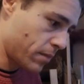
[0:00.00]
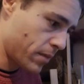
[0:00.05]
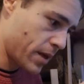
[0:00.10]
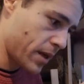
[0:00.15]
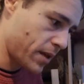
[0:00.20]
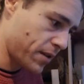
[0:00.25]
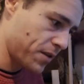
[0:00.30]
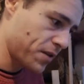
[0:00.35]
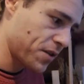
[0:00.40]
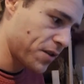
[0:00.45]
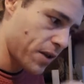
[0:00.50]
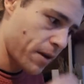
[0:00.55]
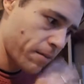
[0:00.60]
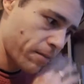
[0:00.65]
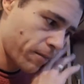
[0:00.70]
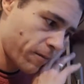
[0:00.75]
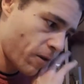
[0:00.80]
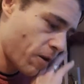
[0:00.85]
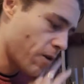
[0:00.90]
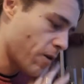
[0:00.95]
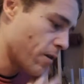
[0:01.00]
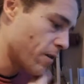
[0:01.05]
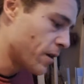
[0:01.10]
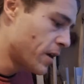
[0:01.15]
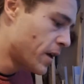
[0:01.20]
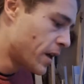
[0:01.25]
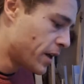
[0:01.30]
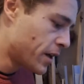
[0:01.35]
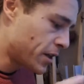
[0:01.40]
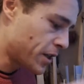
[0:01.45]
there's something
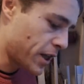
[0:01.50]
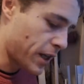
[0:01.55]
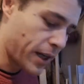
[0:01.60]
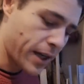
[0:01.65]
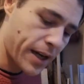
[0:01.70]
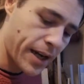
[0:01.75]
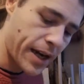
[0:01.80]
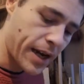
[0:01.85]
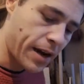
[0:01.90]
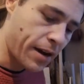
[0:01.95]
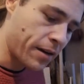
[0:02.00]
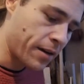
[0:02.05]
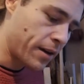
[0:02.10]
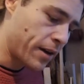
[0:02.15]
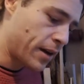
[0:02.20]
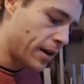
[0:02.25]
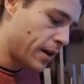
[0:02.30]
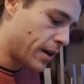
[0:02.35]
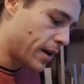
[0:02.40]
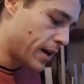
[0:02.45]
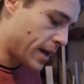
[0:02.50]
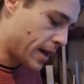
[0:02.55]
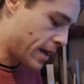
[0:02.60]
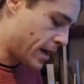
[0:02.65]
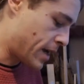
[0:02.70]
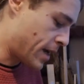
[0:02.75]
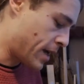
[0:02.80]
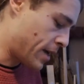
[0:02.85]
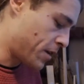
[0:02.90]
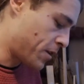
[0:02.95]
wrong. Check it out.
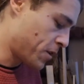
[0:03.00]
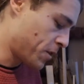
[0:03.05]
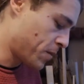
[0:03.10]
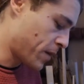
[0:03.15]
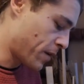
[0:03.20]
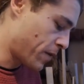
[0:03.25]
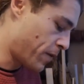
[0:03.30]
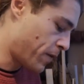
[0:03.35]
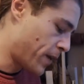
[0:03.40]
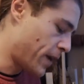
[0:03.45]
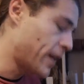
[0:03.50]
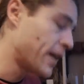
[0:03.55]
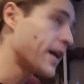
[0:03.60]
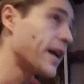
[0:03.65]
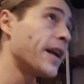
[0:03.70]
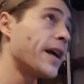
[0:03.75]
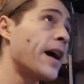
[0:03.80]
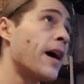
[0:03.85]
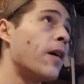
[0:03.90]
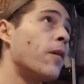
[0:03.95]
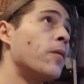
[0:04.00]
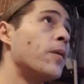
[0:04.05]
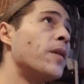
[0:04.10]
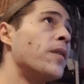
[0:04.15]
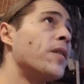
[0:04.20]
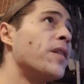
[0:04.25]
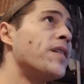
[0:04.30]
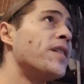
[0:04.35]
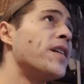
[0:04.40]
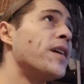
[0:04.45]
And just by feeling it out
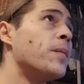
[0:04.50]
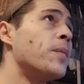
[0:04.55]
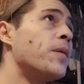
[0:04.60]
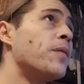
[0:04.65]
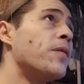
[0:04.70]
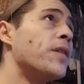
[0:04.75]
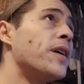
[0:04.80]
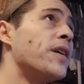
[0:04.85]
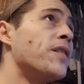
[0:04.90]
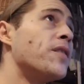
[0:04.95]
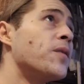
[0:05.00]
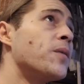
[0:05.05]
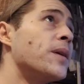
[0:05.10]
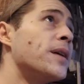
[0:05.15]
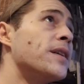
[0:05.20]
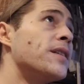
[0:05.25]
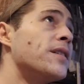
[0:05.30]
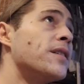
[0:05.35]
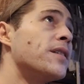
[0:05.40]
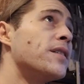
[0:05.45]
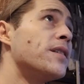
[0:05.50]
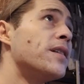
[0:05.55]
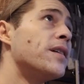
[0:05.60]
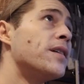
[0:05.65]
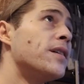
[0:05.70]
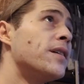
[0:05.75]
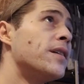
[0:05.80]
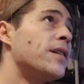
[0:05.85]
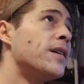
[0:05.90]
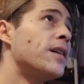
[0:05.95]
with the tip of these tweezers,
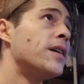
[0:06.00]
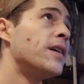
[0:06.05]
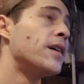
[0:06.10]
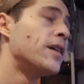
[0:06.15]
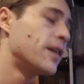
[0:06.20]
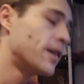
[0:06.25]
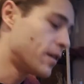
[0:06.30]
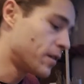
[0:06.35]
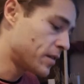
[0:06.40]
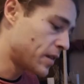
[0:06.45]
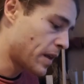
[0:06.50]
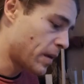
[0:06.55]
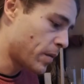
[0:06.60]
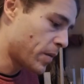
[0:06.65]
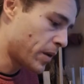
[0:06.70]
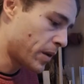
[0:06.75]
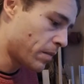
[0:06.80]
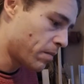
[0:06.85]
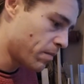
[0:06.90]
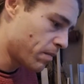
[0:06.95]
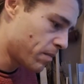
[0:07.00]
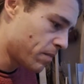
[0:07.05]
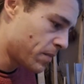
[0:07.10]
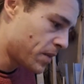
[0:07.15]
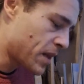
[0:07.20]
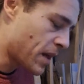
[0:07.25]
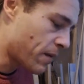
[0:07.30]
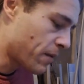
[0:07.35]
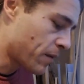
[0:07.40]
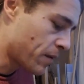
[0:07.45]
I was able to
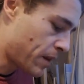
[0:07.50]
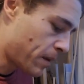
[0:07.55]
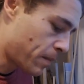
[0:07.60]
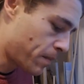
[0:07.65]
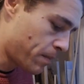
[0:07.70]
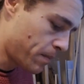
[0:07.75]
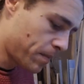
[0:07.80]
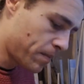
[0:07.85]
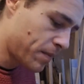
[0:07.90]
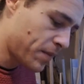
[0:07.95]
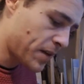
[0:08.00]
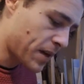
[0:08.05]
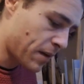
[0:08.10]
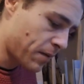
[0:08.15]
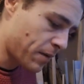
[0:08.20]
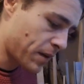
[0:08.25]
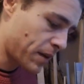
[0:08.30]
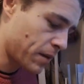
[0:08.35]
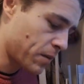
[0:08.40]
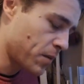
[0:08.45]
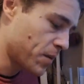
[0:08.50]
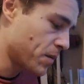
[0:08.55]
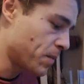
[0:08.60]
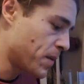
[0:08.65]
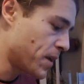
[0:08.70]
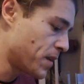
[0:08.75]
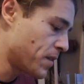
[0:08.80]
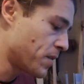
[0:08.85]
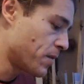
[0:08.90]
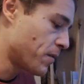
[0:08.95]
definitely it was a
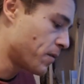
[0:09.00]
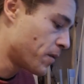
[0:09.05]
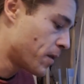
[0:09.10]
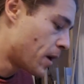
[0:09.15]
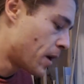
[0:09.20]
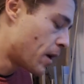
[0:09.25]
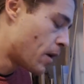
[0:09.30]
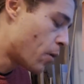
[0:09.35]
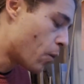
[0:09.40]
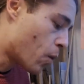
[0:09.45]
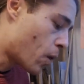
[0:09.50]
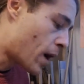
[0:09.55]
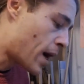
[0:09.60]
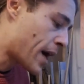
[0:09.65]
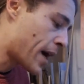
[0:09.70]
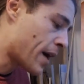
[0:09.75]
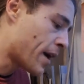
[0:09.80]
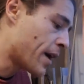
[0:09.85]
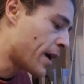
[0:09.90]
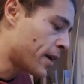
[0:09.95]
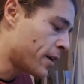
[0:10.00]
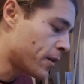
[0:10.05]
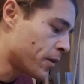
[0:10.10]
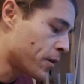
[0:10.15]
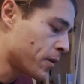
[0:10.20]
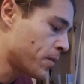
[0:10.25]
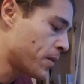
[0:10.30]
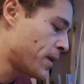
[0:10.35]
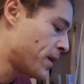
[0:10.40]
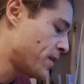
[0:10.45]
piece of wire and
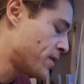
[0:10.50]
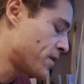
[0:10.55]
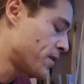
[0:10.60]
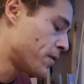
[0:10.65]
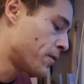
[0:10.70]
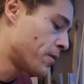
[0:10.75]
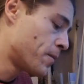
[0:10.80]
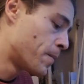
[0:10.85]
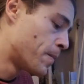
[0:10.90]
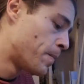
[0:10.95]
not a piece of